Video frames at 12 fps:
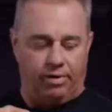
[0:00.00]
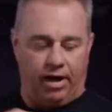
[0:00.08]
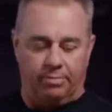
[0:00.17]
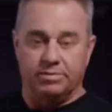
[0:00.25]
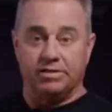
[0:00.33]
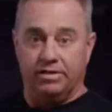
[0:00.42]

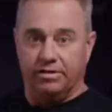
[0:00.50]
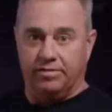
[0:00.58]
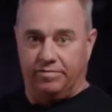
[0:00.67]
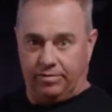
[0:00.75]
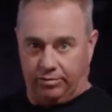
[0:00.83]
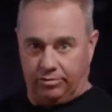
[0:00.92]
pops into the
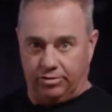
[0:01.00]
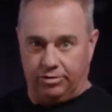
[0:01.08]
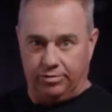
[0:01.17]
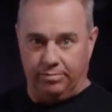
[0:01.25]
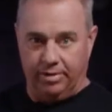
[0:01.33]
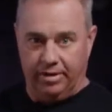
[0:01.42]
filler
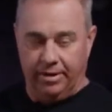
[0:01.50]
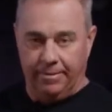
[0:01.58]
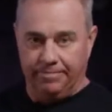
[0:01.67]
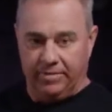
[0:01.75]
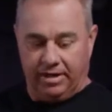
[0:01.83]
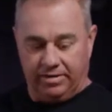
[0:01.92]
tube
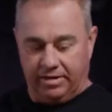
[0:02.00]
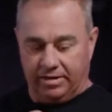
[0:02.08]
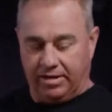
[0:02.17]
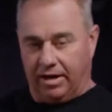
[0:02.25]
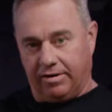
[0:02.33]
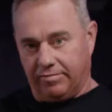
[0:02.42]
and
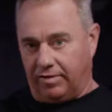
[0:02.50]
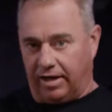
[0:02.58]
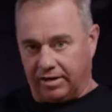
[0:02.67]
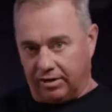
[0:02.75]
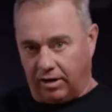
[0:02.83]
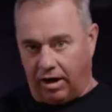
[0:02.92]
then kind of
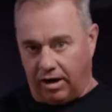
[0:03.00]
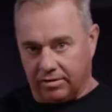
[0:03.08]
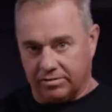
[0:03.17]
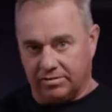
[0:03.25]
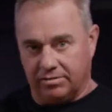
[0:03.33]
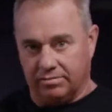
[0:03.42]
like
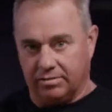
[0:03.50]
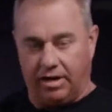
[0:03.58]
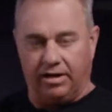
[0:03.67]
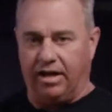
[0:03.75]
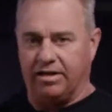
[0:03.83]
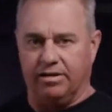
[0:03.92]
locks,
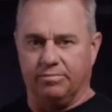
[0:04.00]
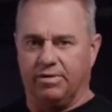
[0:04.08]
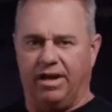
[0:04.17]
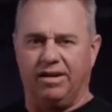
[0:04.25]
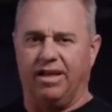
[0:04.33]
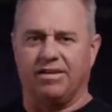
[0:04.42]
kind of like a
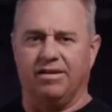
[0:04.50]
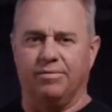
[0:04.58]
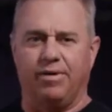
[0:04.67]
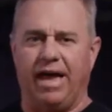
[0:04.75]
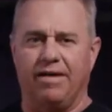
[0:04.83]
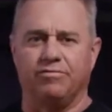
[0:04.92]

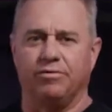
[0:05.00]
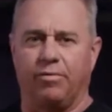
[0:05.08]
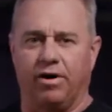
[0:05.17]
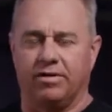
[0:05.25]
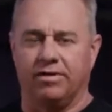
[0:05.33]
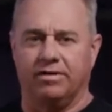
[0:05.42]

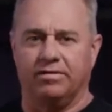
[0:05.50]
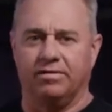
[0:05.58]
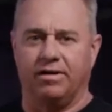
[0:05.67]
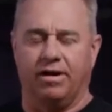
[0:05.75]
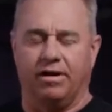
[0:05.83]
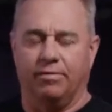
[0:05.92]

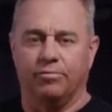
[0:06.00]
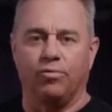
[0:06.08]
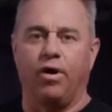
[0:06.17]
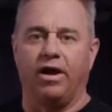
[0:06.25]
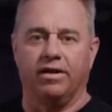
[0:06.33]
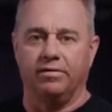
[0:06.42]
aftermarket
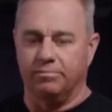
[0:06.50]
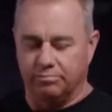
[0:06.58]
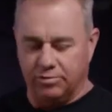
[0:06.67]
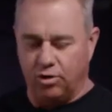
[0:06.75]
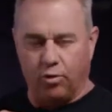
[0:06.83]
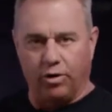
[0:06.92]
wine
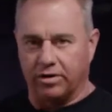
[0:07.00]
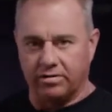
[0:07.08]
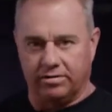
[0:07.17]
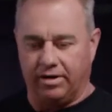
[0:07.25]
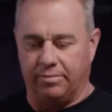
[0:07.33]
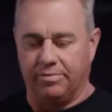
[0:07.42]

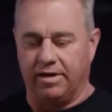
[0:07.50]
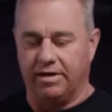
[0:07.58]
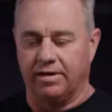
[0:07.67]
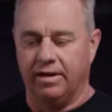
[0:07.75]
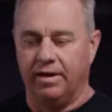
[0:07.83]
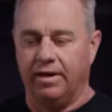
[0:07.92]
cork type
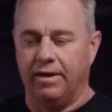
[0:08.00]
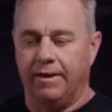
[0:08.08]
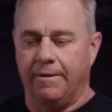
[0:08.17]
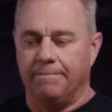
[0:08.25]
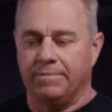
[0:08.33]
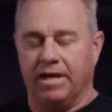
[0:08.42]
thing.
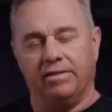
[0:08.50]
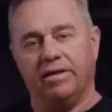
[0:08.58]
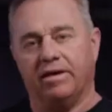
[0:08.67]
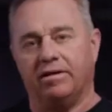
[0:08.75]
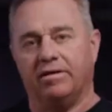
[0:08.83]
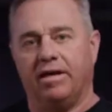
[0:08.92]
And
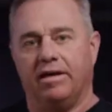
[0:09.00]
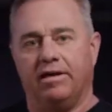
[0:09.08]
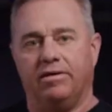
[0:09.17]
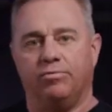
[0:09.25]
then they